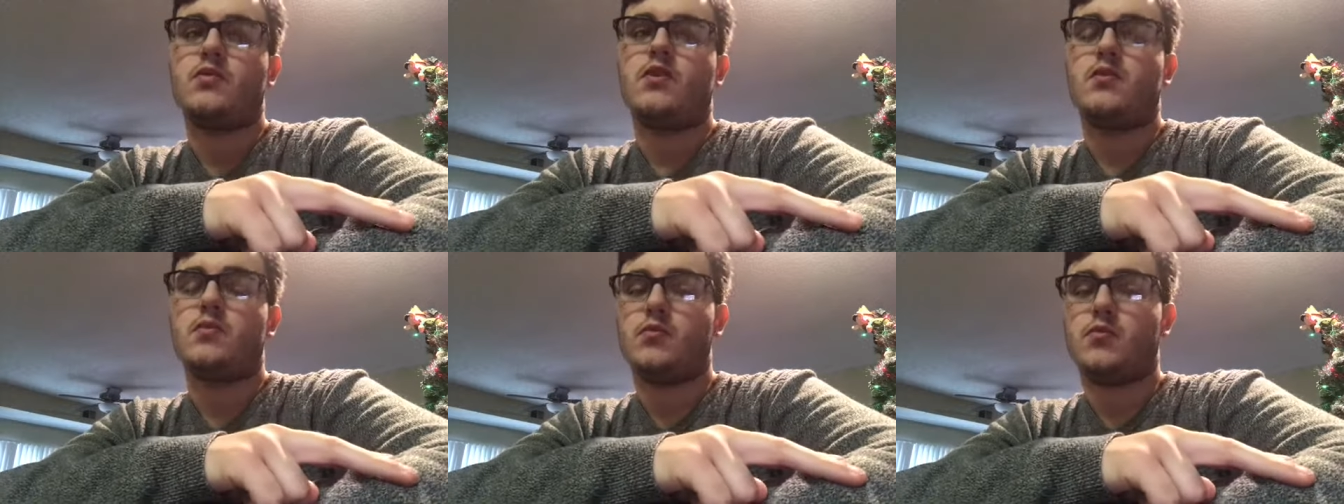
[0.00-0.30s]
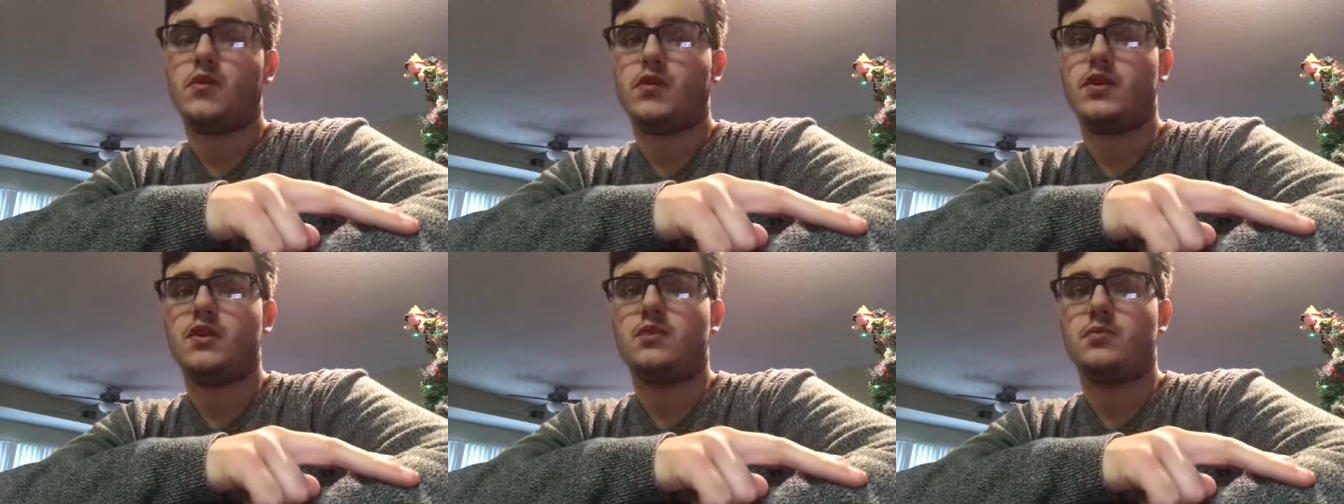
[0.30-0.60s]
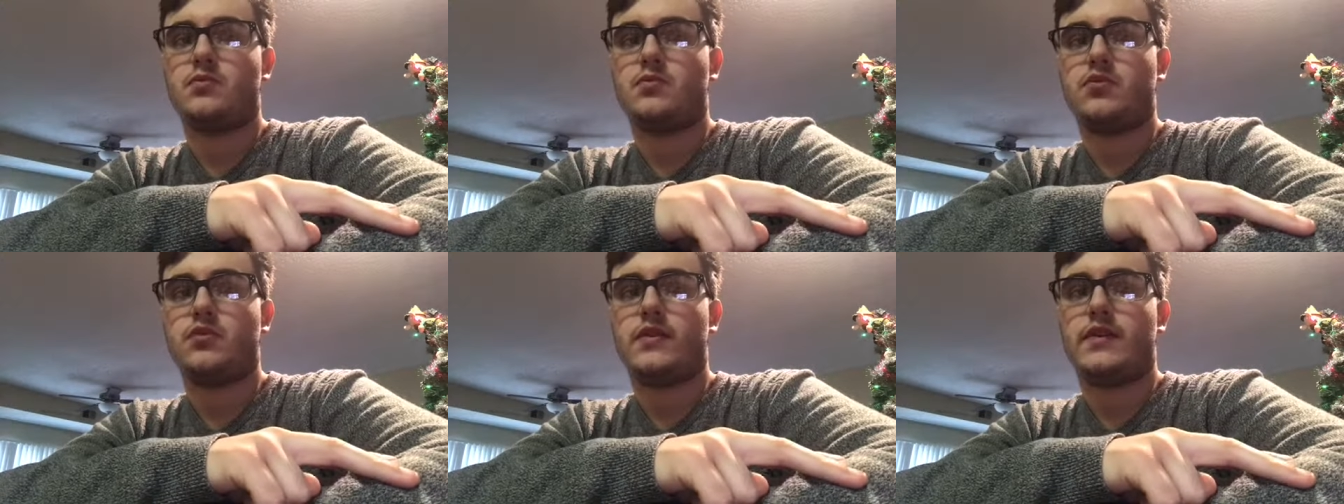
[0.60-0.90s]
I'm really
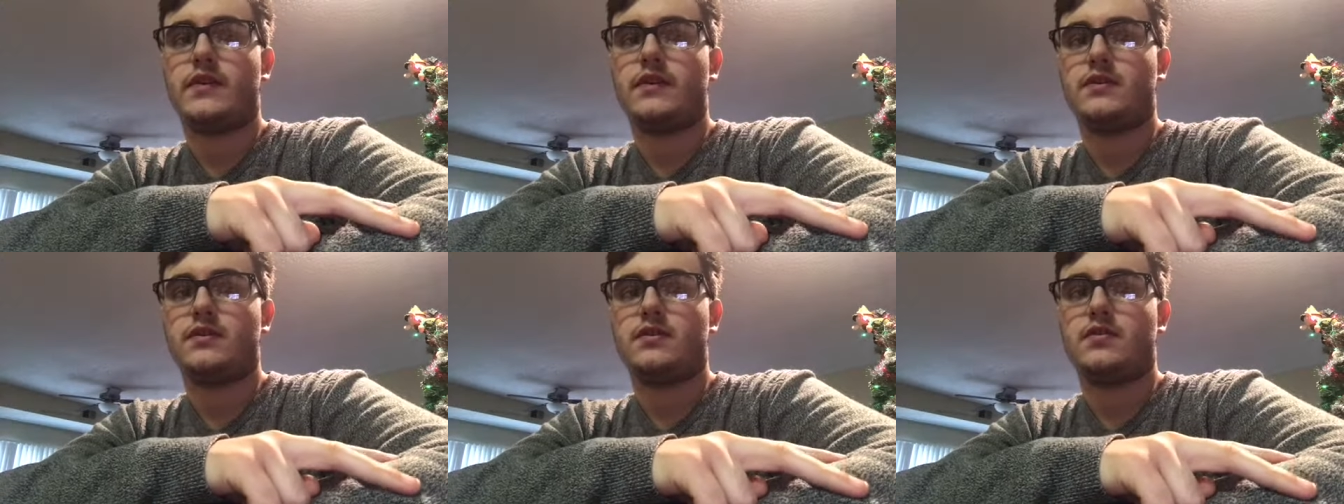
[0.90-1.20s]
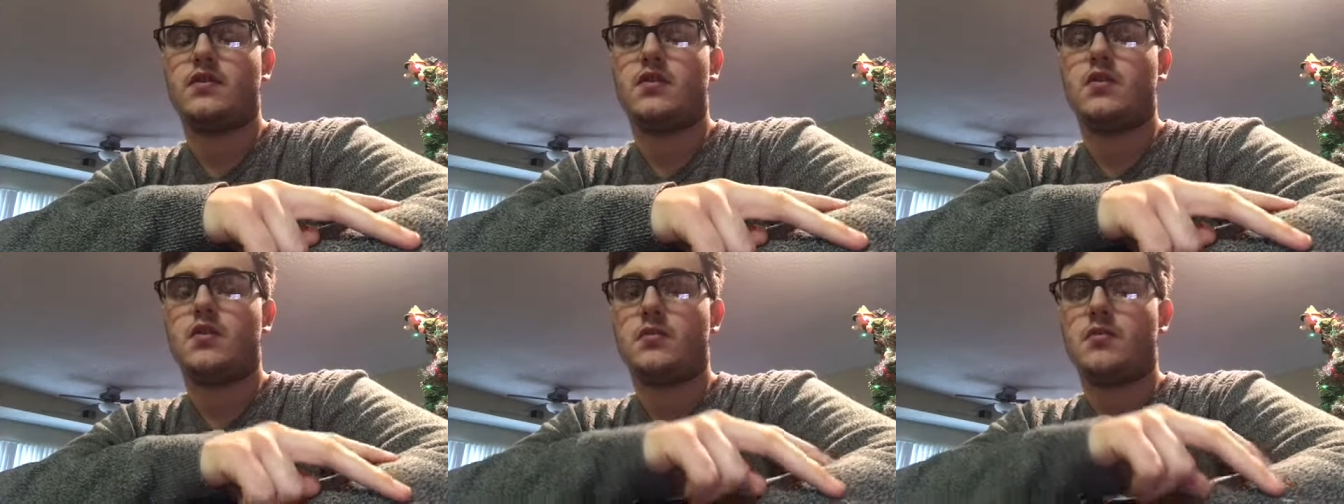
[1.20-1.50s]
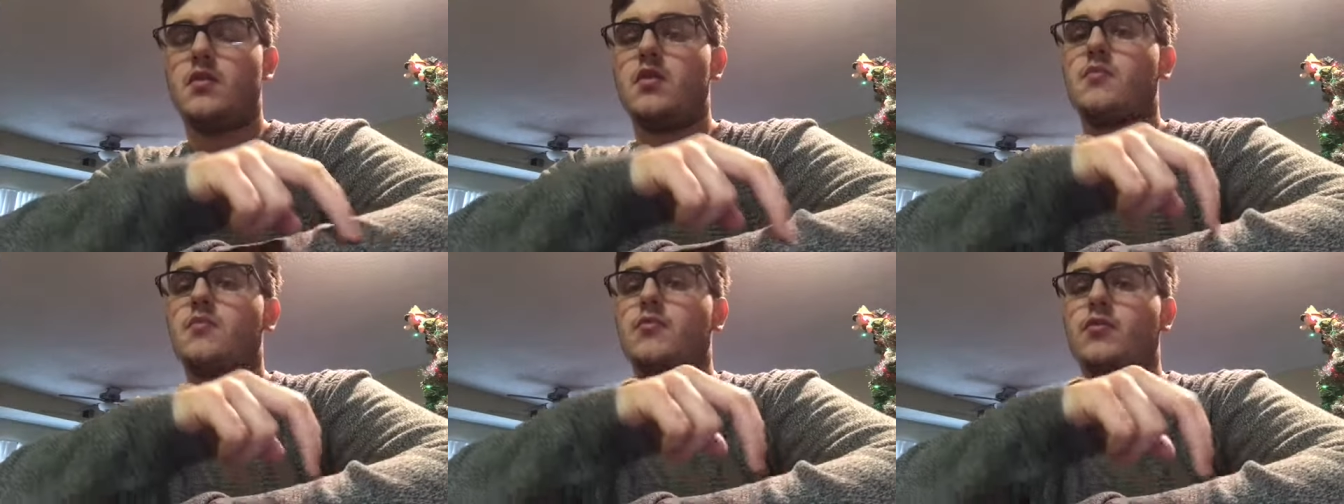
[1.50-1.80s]
surprised.
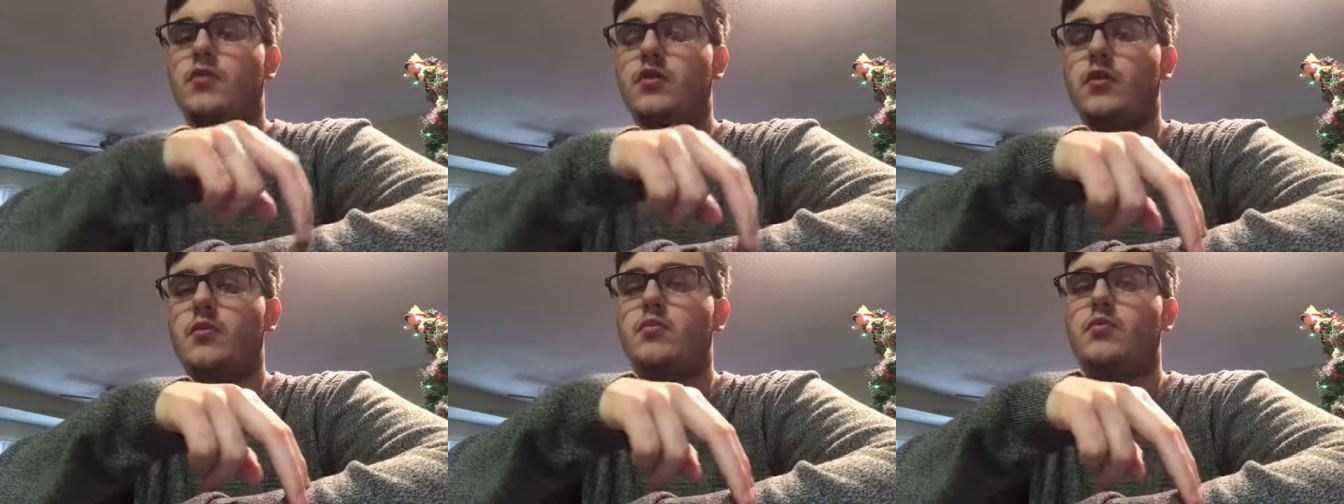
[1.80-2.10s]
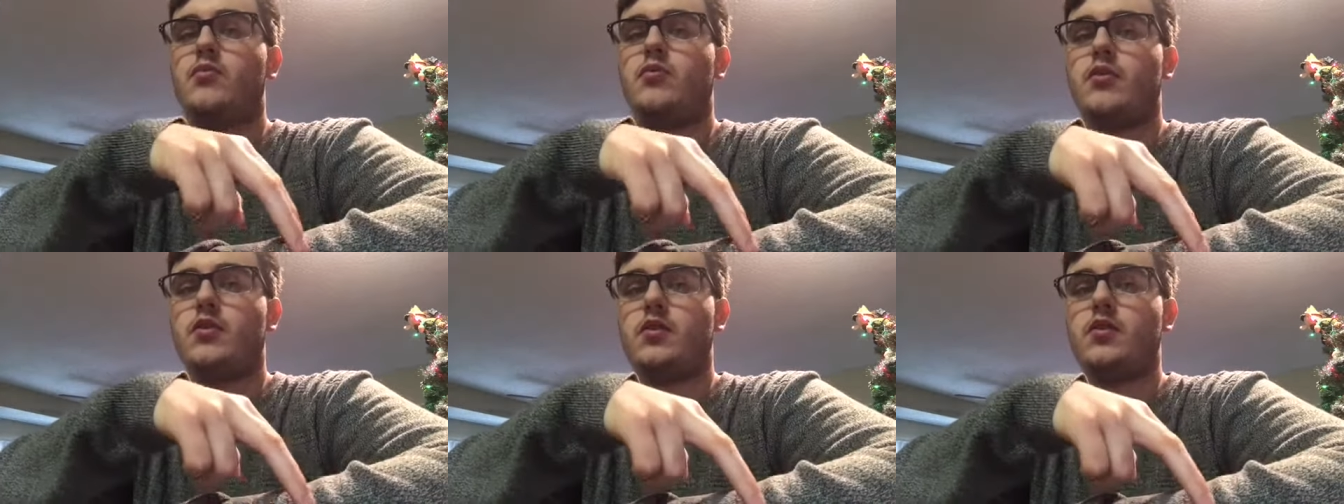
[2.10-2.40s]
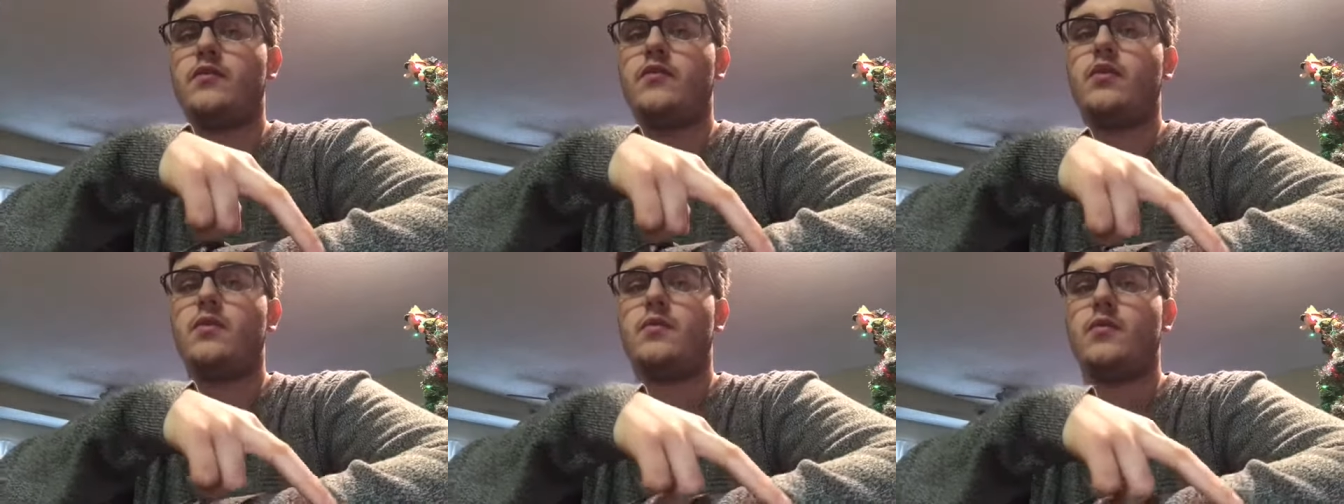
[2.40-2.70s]
I'm, really
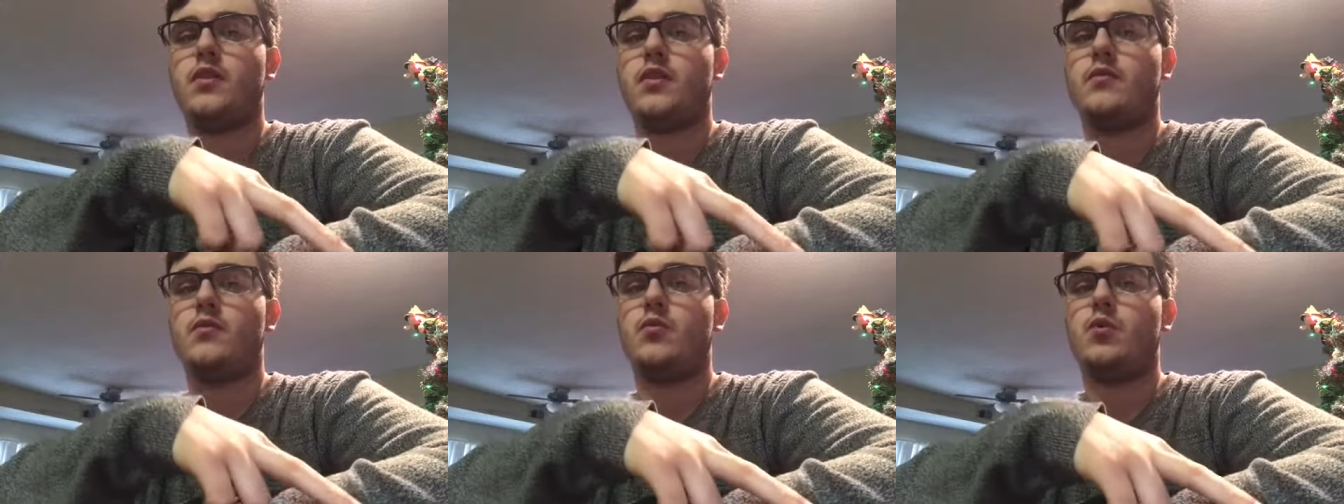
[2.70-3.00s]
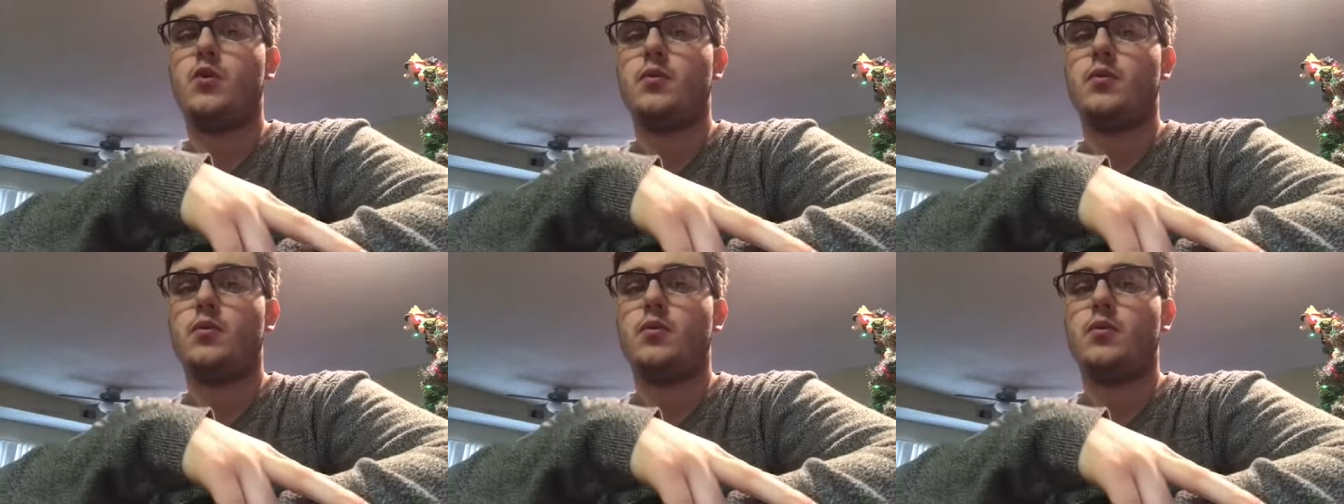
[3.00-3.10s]
proud of her for having